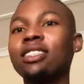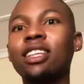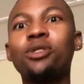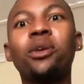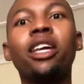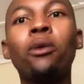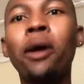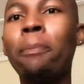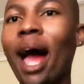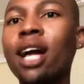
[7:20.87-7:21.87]
that we, we're
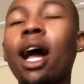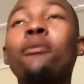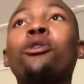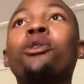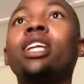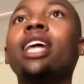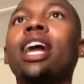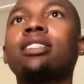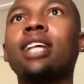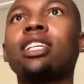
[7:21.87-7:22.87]
back. I'm really
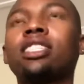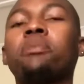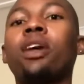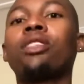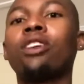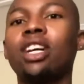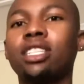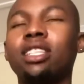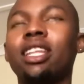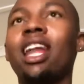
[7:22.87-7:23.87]
excited about the
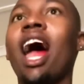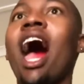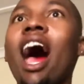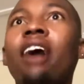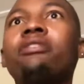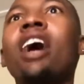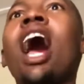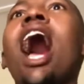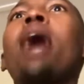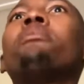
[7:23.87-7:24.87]
content that I have.
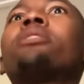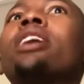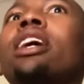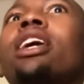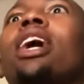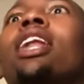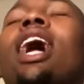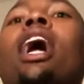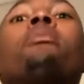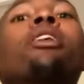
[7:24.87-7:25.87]
I'm thinking,
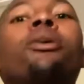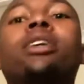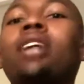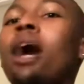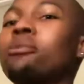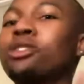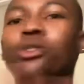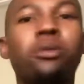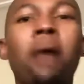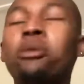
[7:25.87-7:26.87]
like, I'm going, I'm,
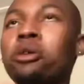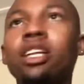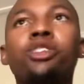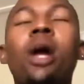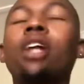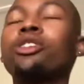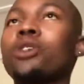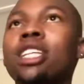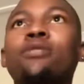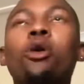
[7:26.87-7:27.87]
I'm really trying to
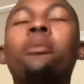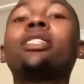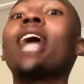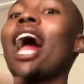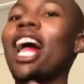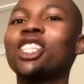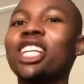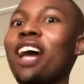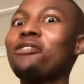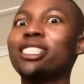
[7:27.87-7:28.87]
transform it. I actually
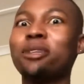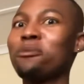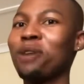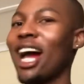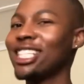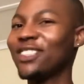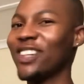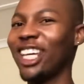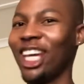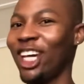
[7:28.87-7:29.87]
have a surprise for
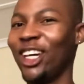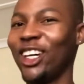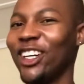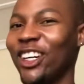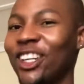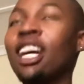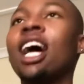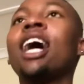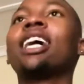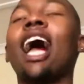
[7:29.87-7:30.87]
you.
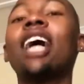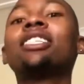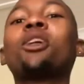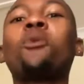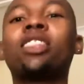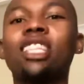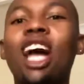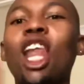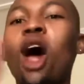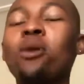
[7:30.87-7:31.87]
Guys, with the,
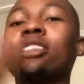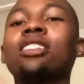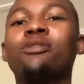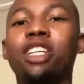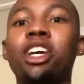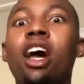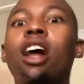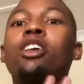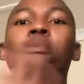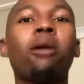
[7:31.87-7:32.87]
along with this video,
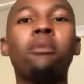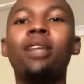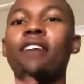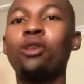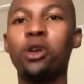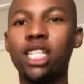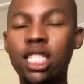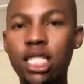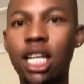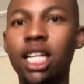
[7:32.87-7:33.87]
you probably have already
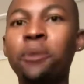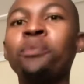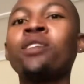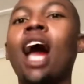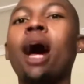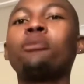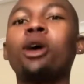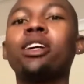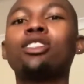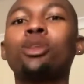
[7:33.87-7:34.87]
seen, I'm
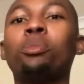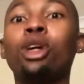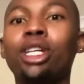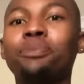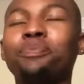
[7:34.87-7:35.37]
going to put